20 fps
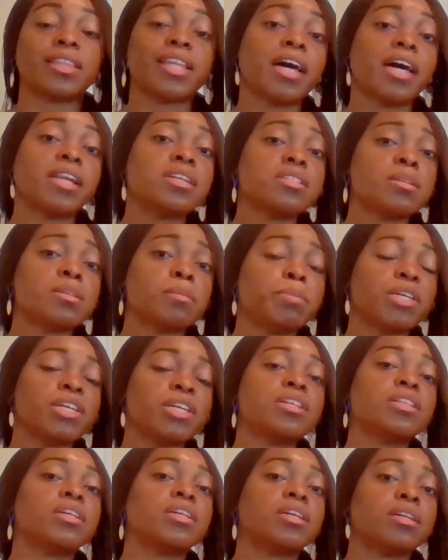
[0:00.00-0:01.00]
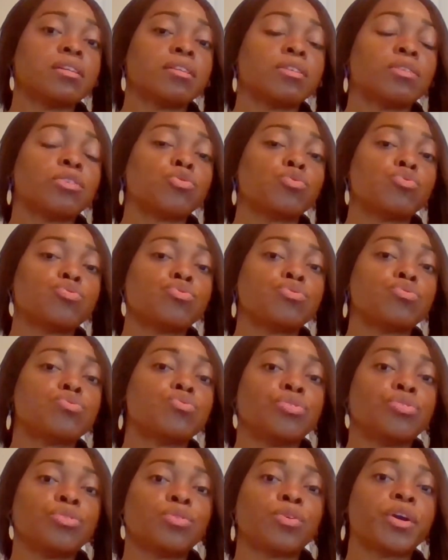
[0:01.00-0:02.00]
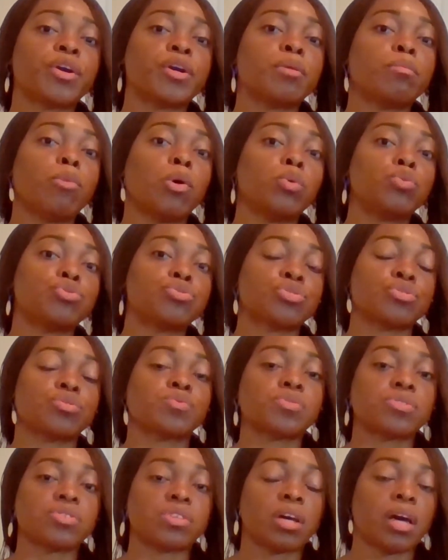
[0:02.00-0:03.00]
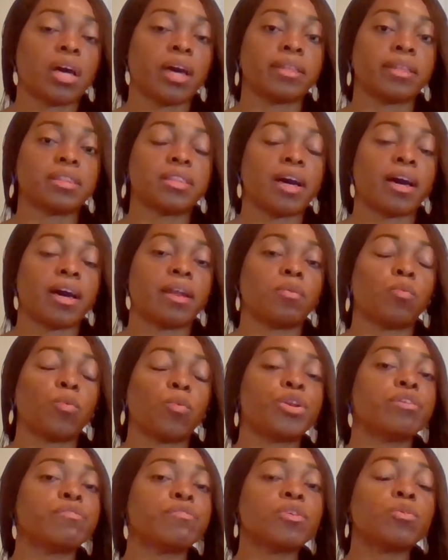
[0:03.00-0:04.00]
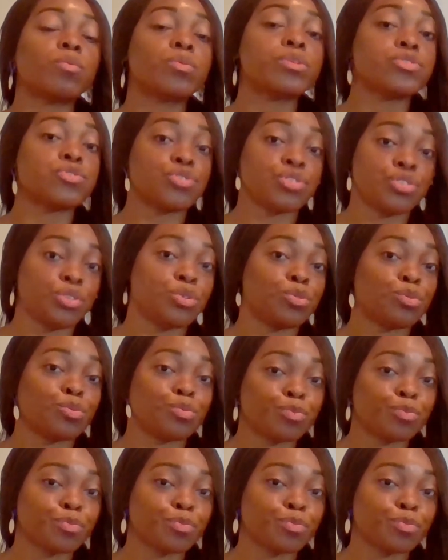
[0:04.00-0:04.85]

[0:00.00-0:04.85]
That is appealing to your emotional side, that what if it was you?